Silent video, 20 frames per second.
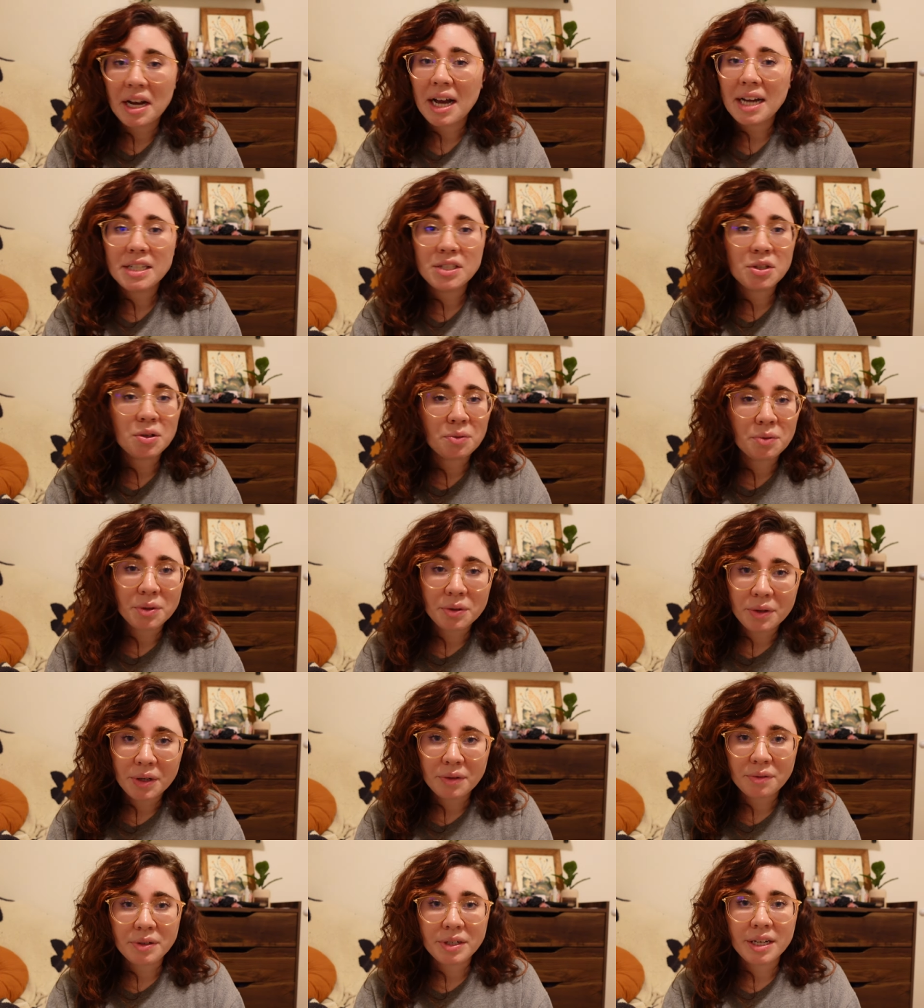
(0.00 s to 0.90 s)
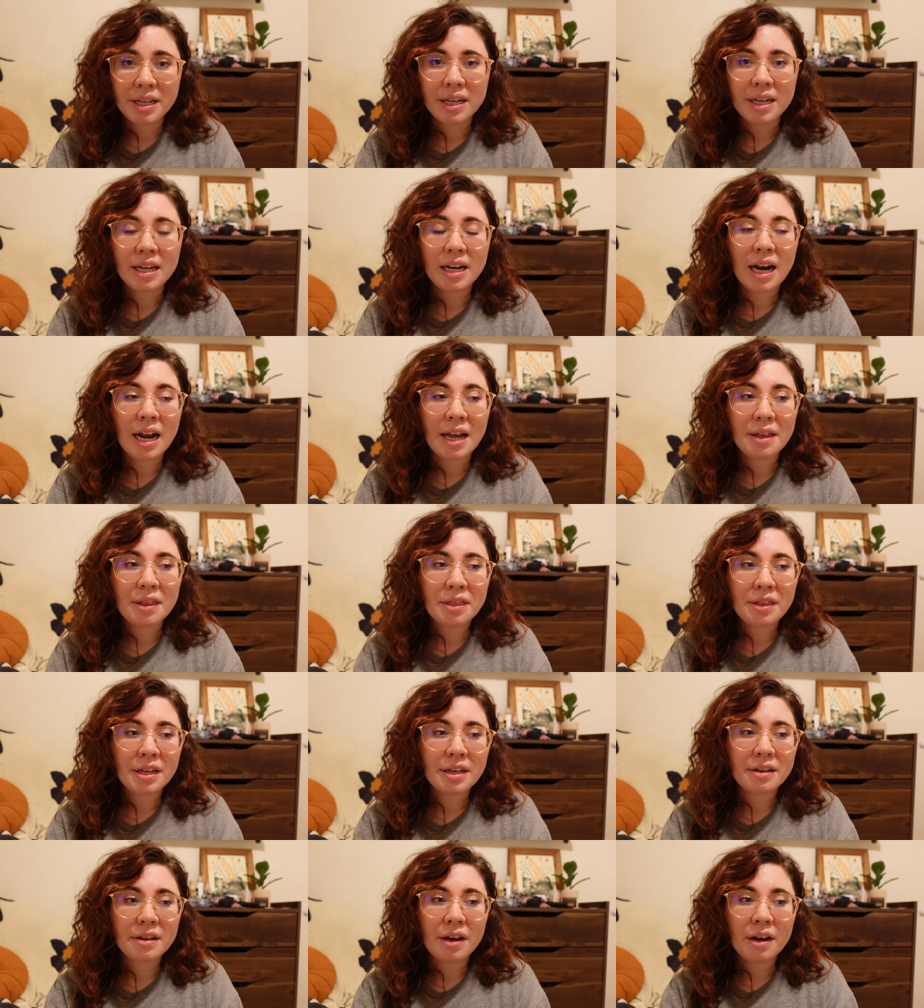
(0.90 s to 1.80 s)
I don't regret reading it. I
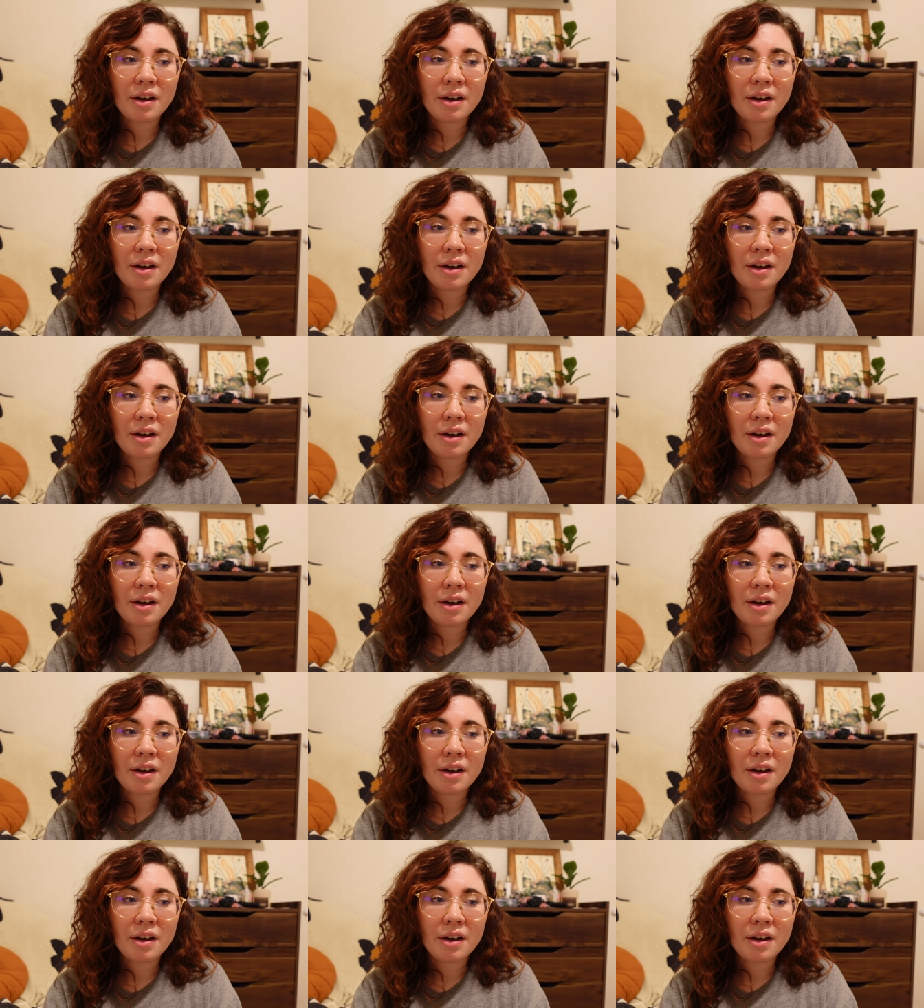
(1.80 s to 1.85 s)
think